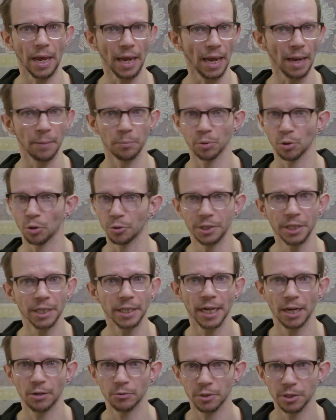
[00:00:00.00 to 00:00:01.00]
employee
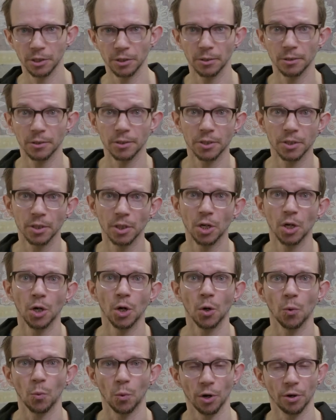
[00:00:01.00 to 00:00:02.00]
councils,
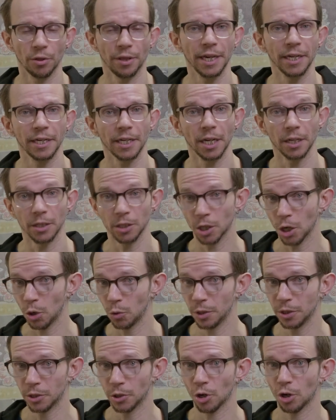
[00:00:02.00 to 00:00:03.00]
where they can
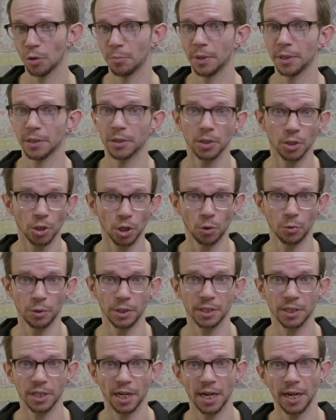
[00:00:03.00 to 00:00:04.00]
co-determine,
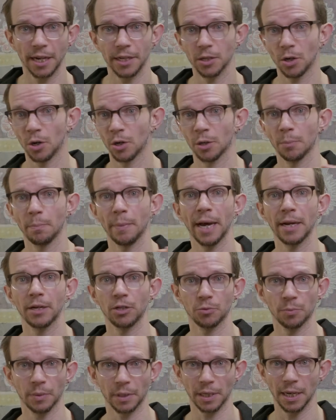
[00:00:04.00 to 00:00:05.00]
co-decide on a
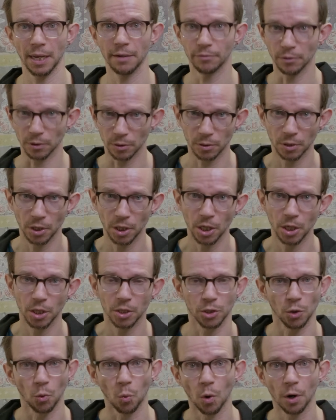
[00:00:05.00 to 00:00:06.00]
management level.
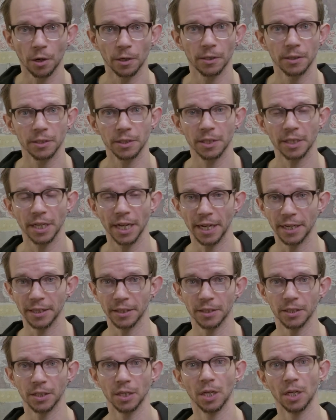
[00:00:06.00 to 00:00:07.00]
So workers
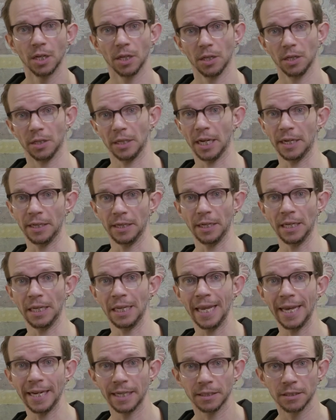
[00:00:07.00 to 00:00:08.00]
can
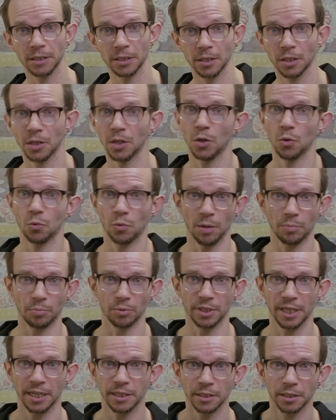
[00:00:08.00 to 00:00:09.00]
elect
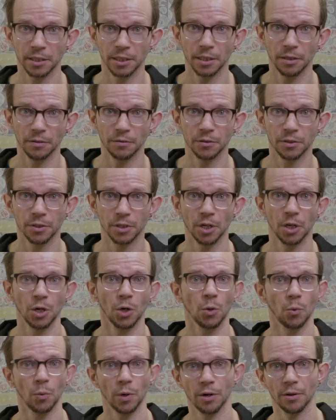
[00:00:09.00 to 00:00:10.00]
representatives
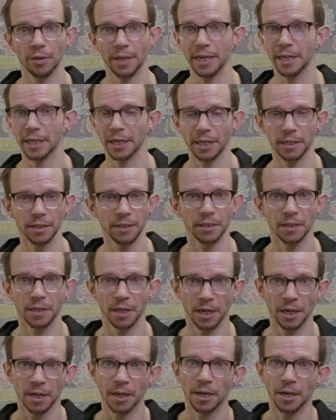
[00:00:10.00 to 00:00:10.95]
where they can